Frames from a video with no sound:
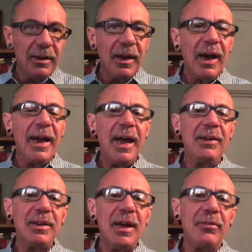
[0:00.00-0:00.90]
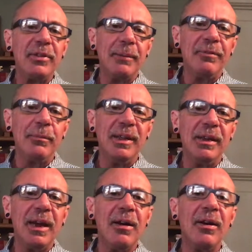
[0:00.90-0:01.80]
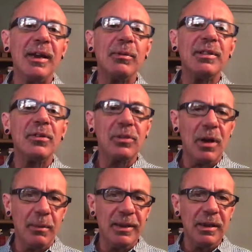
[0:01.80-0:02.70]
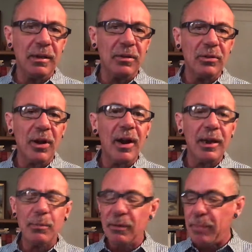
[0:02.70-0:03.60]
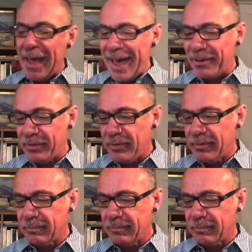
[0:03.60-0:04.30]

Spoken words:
I had to have some familiarity with those commonly used argument patterns.